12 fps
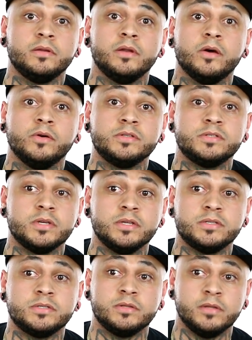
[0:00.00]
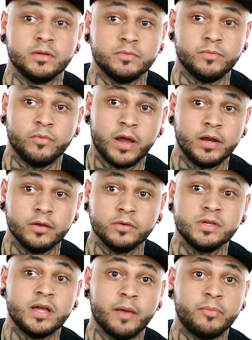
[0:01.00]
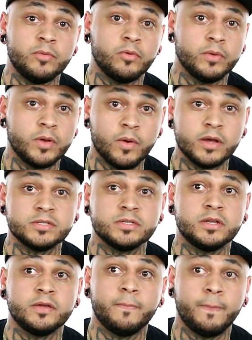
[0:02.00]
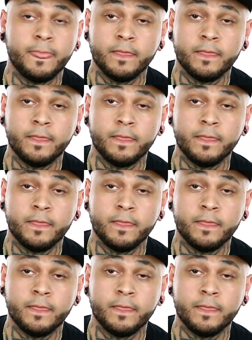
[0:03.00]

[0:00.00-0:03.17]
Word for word: You know, it's it's the radio. He got people requesting it.